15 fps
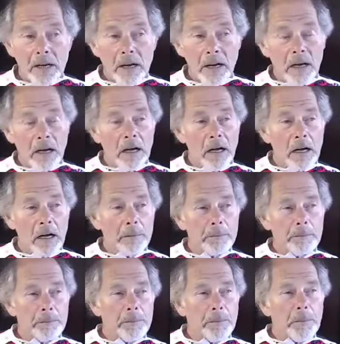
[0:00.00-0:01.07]

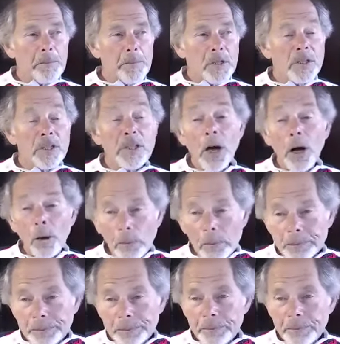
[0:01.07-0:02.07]
Um, so,